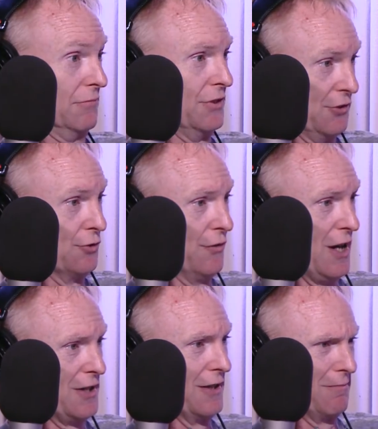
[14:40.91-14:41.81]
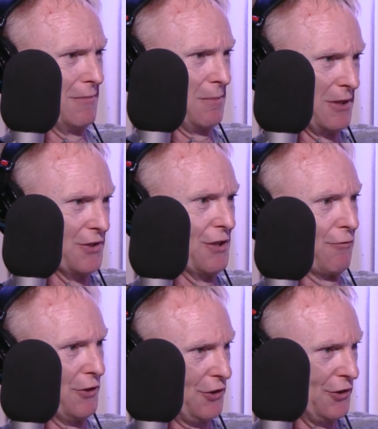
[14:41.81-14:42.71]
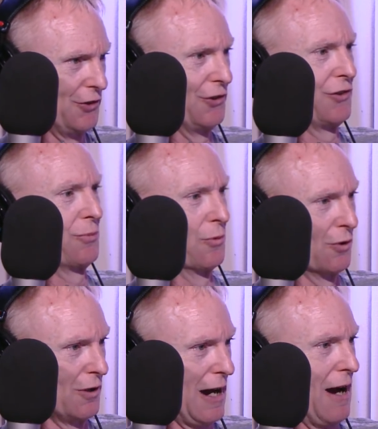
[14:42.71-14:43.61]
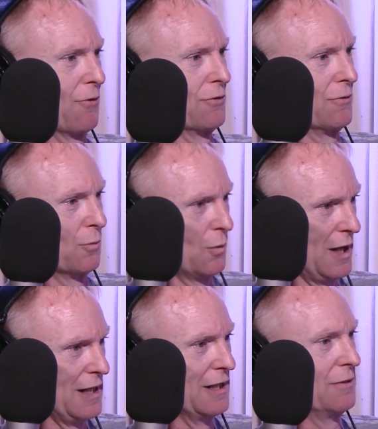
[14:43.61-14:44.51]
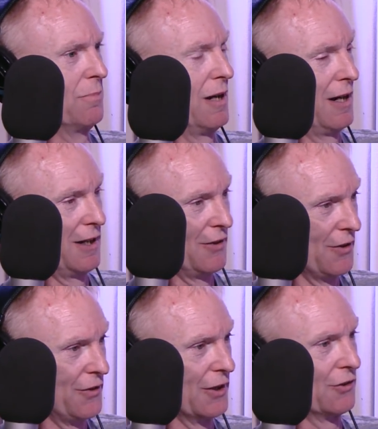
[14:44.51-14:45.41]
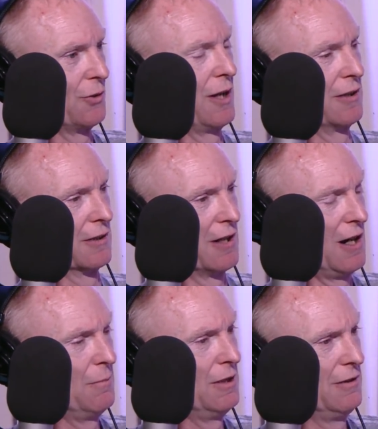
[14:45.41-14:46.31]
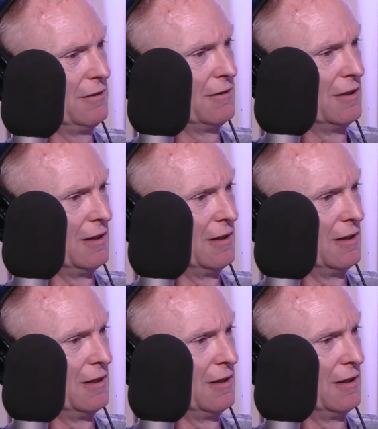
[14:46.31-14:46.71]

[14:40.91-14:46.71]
did you find that maybe the differences were outweighed by the things you had in common?